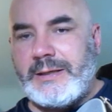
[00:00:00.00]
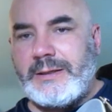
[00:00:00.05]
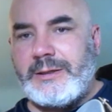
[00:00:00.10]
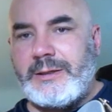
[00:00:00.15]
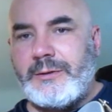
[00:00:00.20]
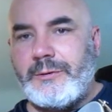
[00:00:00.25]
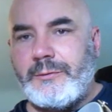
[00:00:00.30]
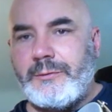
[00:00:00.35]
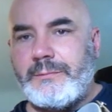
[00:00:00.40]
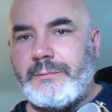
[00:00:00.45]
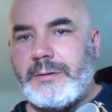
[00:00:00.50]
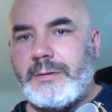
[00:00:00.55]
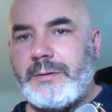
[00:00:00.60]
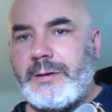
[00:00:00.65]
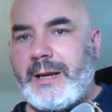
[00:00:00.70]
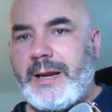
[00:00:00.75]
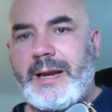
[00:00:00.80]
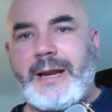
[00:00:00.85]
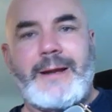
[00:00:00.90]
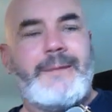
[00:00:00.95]
cube
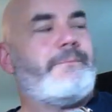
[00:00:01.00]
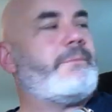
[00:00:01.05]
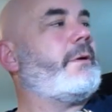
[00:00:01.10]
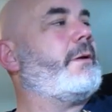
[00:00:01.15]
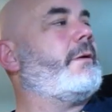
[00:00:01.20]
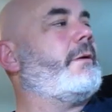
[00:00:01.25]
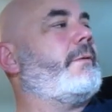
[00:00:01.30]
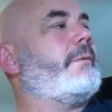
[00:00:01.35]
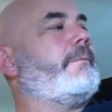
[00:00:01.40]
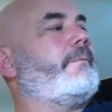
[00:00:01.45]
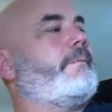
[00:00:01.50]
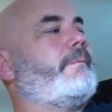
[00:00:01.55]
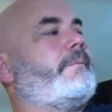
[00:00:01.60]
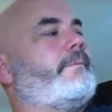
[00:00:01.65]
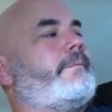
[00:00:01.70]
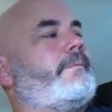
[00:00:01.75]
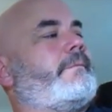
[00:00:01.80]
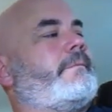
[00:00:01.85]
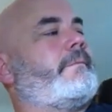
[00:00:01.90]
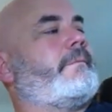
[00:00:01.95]
amp, you know.
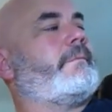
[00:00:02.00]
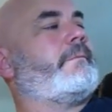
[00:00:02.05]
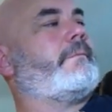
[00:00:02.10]
I'm